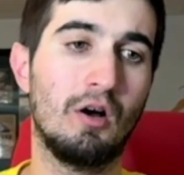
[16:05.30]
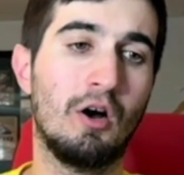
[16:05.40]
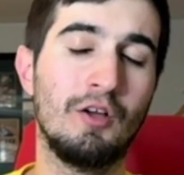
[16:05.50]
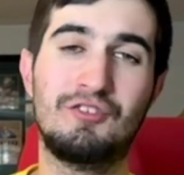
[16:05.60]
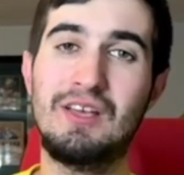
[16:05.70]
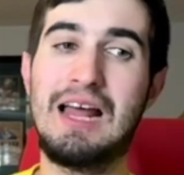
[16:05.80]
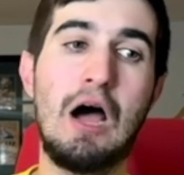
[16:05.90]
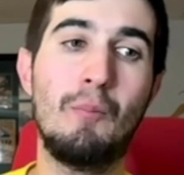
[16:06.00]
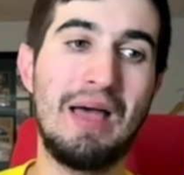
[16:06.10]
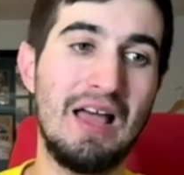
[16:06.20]
on seeing
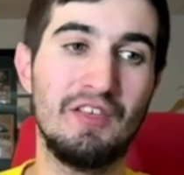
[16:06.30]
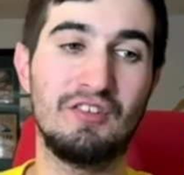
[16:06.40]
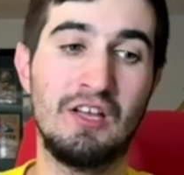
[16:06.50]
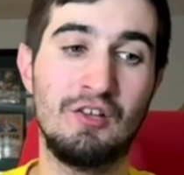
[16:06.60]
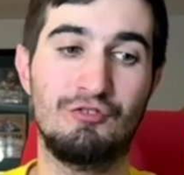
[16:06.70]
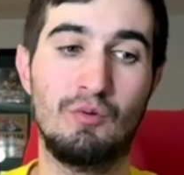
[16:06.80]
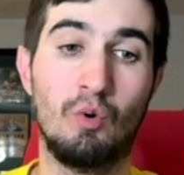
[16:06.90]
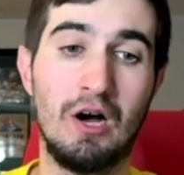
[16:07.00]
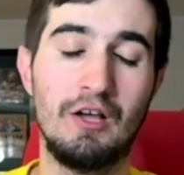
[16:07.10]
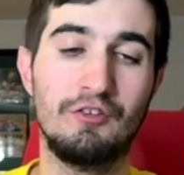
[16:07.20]
how bad this injury
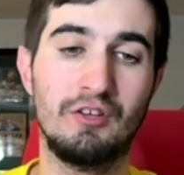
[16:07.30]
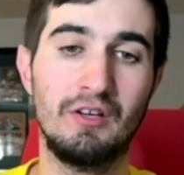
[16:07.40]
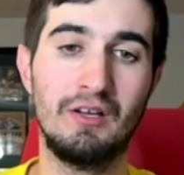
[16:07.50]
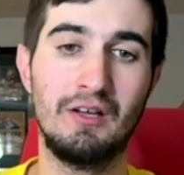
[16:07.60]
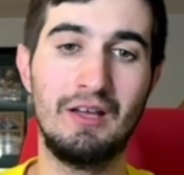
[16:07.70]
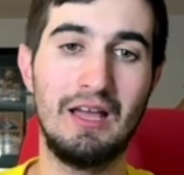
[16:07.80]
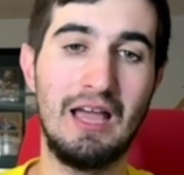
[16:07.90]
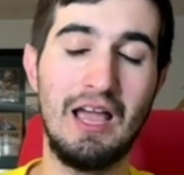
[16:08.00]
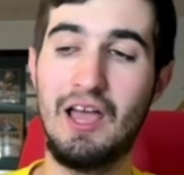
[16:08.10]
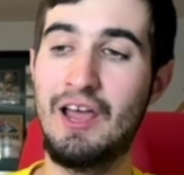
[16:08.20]
was.
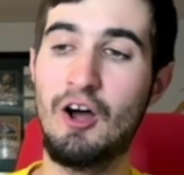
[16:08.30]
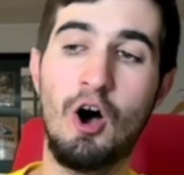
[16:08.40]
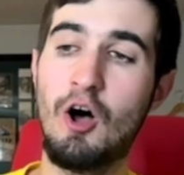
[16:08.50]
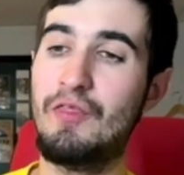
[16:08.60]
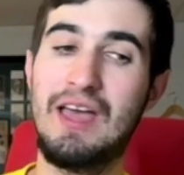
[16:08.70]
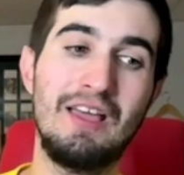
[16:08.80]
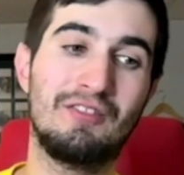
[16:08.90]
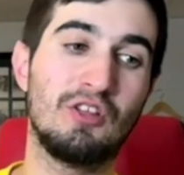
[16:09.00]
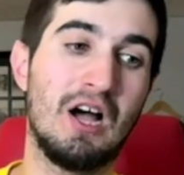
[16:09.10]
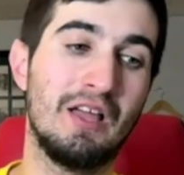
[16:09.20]
And all they
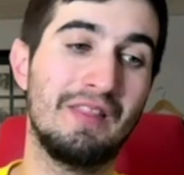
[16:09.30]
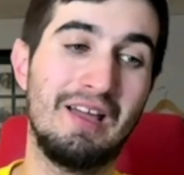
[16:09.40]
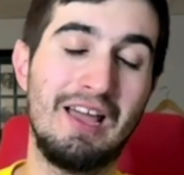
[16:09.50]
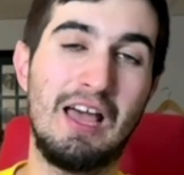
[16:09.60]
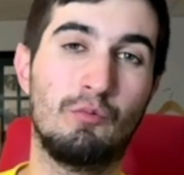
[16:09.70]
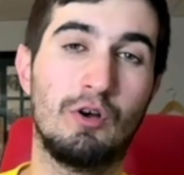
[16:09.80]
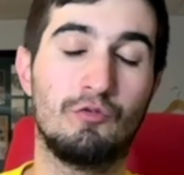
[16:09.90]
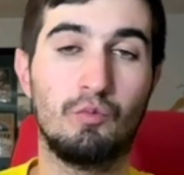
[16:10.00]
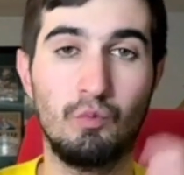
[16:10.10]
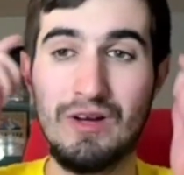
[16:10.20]
thought in their head was,
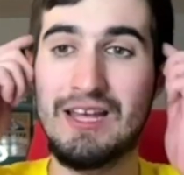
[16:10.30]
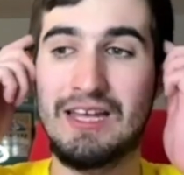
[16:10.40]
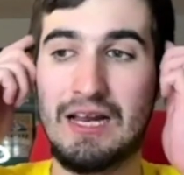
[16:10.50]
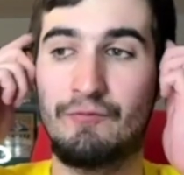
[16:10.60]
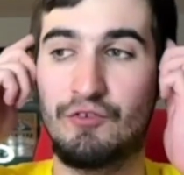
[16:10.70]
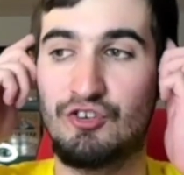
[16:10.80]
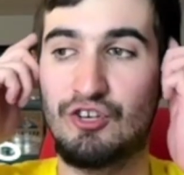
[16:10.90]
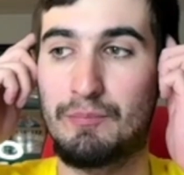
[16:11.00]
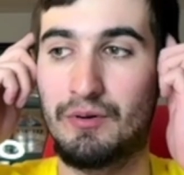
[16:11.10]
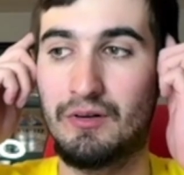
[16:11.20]
we can get him for
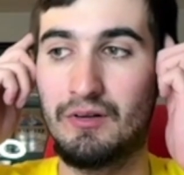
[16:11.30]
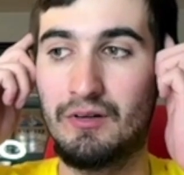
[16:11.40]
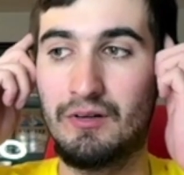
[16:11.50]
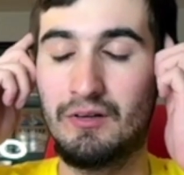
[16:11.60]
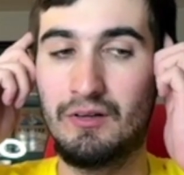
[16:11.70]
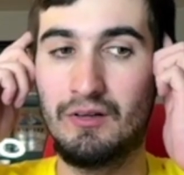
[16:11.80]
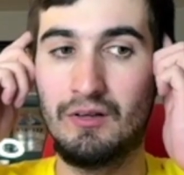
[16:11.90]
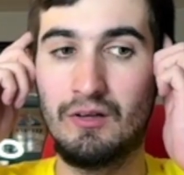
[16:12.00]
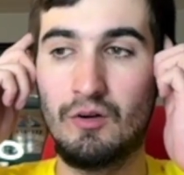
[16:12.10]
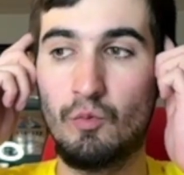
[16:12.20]
cheap.
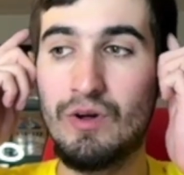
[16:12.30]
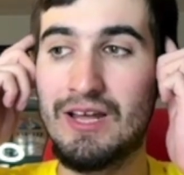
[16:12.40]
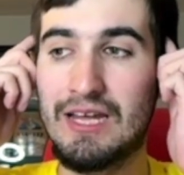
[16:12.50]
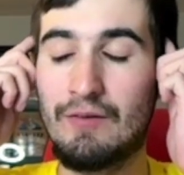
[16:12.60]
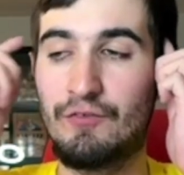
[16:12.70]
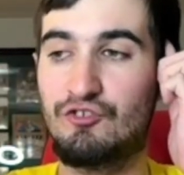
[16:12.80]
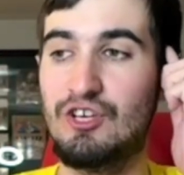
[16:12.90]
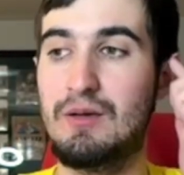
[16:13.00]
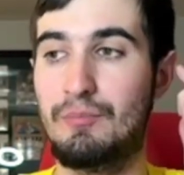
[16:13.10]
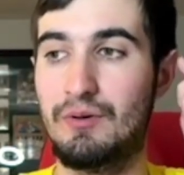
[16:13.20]
We can get him for
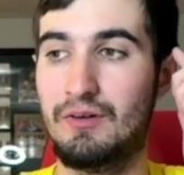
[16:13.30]
cheap.